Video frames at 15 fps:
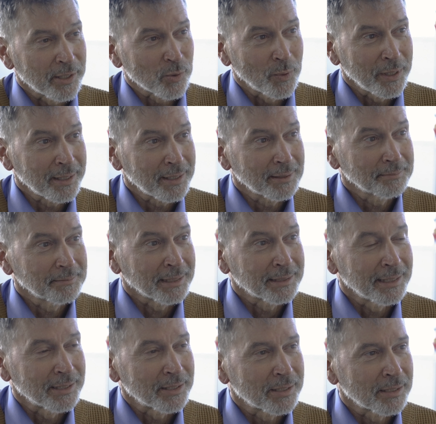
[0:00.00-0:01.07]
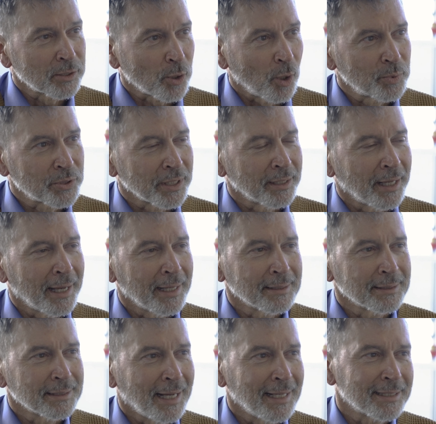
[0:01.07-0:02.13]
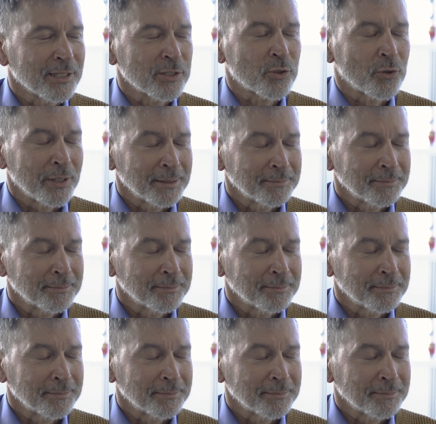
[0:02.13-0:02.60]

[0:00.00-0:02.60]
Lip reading: a week. I teach sculpture and art history.